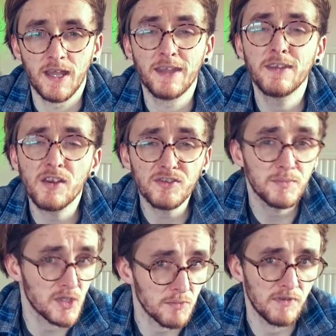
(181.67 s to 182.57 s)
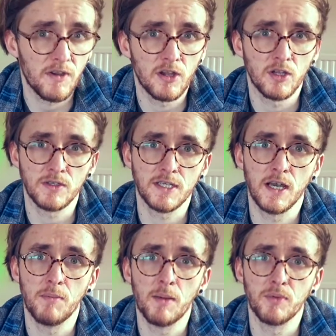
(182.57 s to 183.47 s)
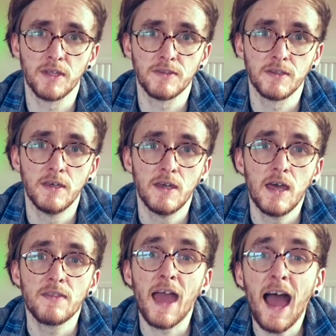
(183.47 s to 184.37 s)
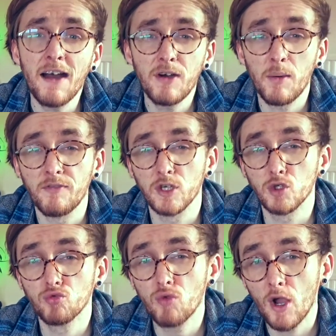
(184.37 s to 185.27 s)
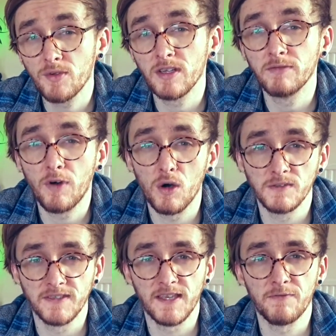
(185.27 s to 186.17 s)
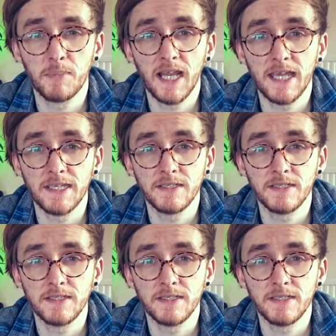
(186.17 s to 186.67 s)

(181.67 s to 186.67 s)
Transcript: and none of them took me very long to come up with. They have, however, grown and evolved as I've played.